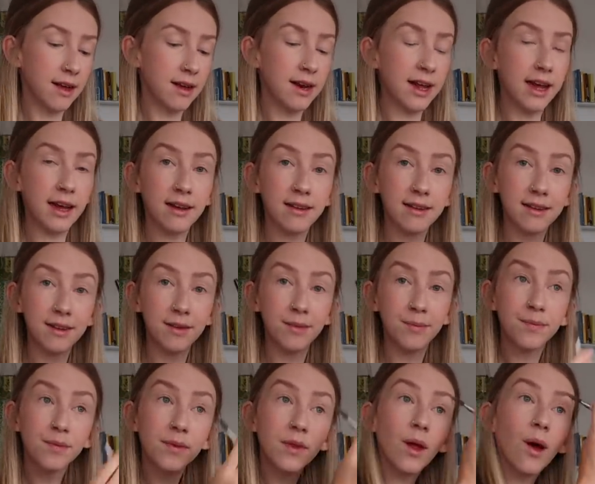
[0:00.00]
NYX
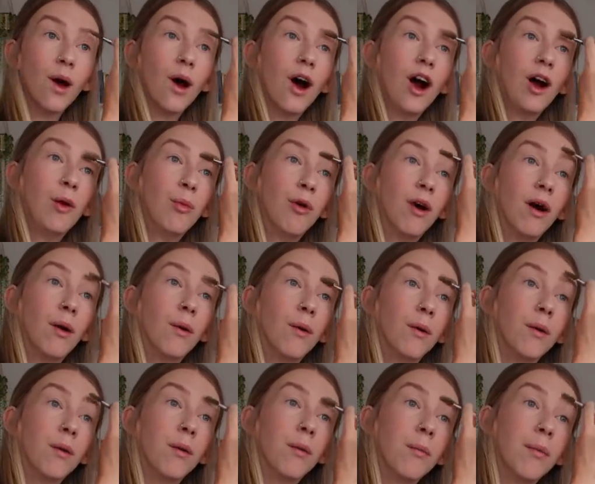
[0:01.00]
eyebrow
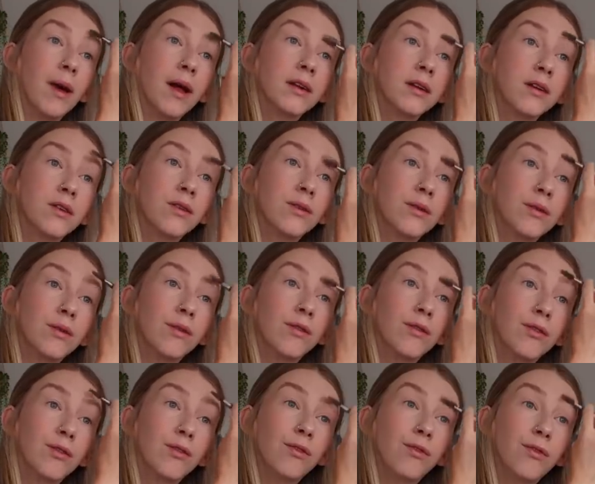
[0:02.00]
pencil
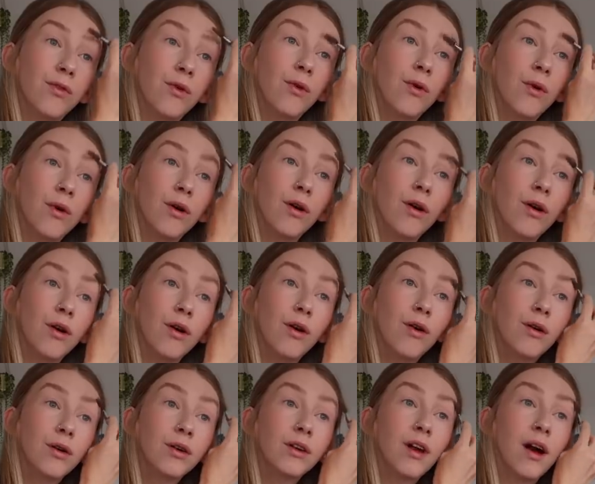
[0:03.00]
for a
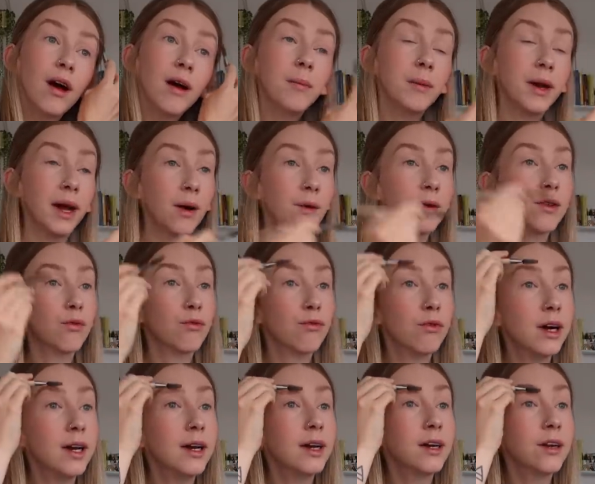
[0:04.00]
long time now. It's a
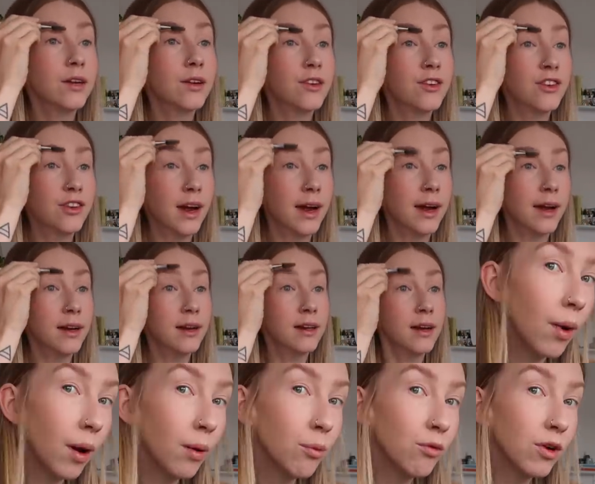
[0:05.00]
really good shade.
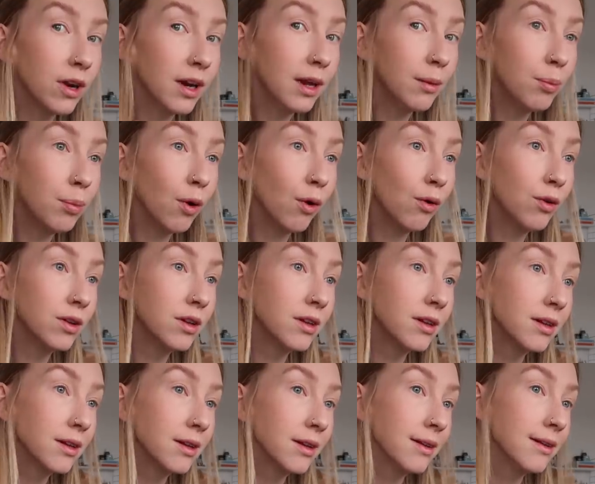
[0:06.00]
I'm really
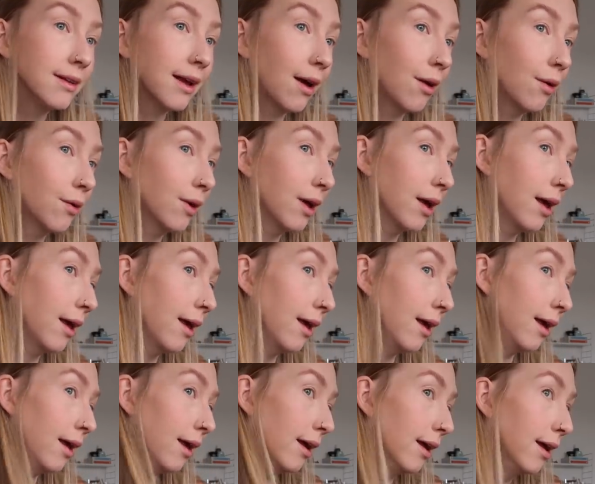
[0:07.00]
blonde down
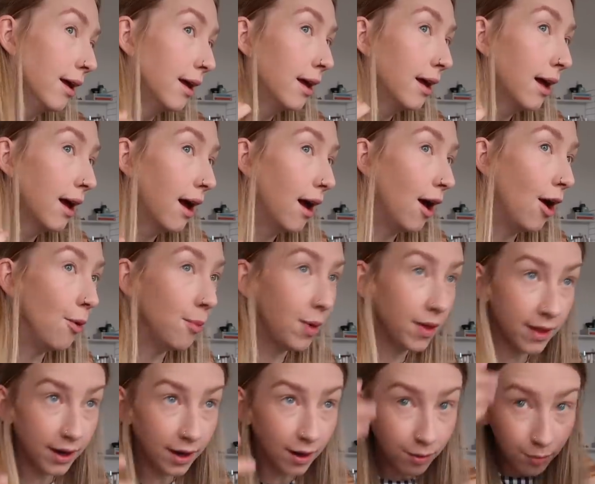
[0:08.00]
here um,
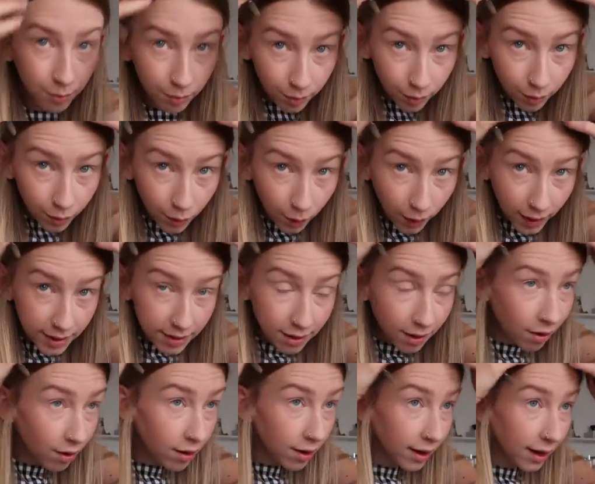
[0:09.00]
and then I'm quite
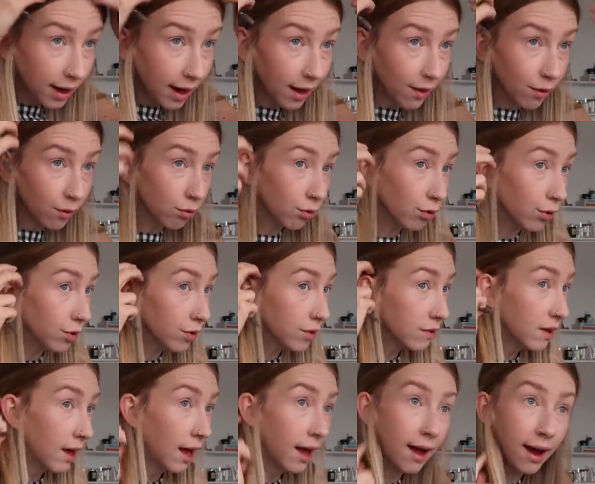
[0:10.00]
dark at the roots.
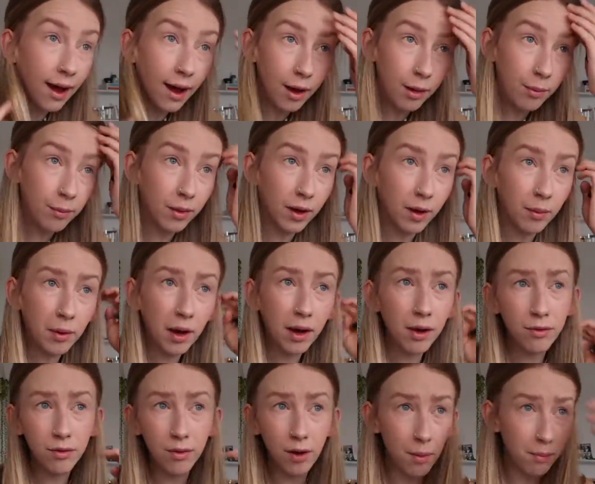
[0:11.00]
Um, I'm
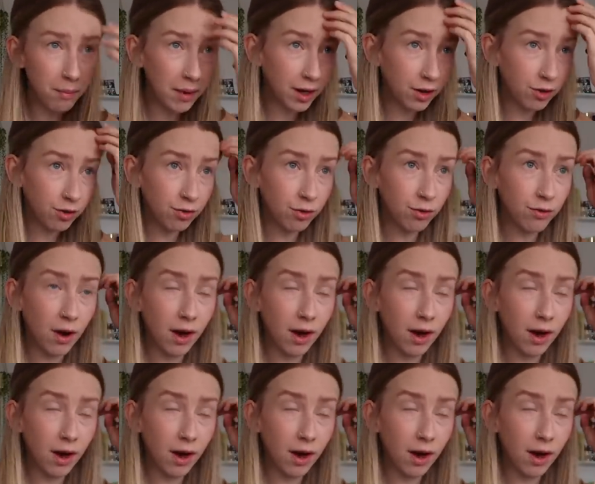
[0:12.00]
kind of a mixture of